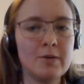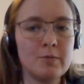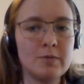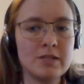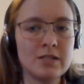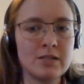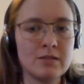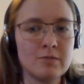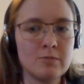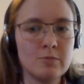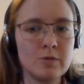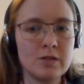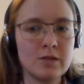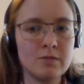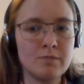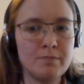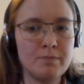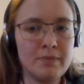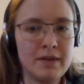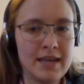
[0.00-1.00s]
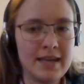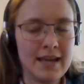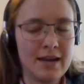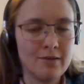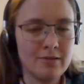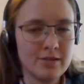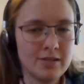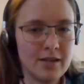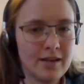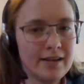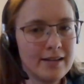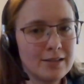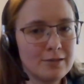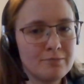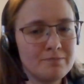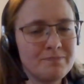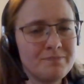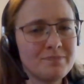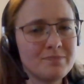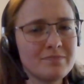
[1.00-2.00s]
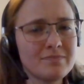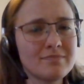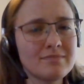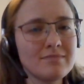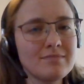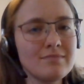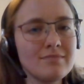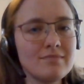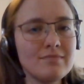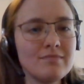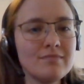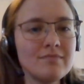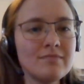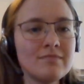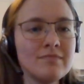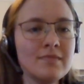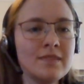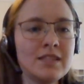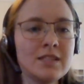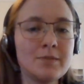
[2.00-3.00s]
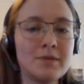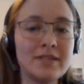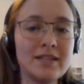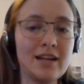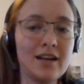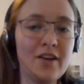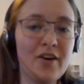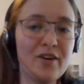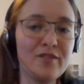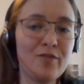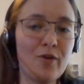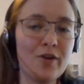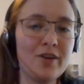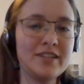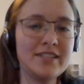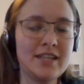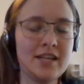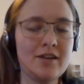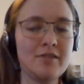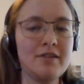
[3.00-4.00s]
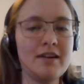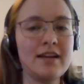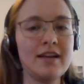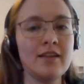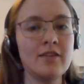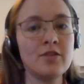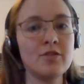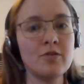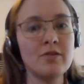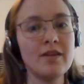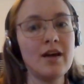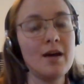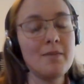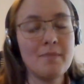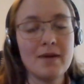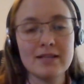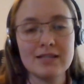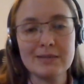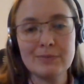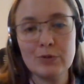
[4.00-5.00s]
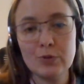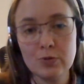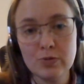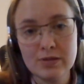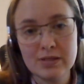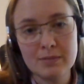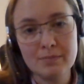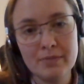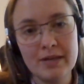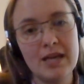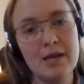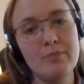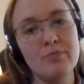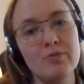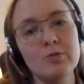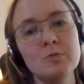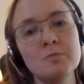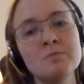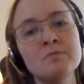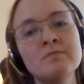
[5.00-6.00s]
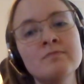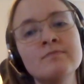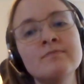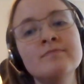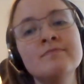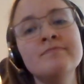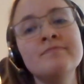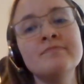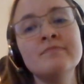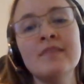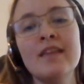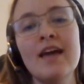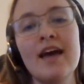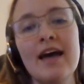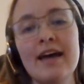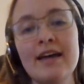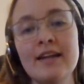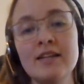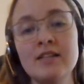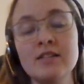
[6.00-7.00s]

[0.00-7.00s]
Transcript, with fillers: was was being outside. So I did a lot of volunteering, and through that, I met some awesome people and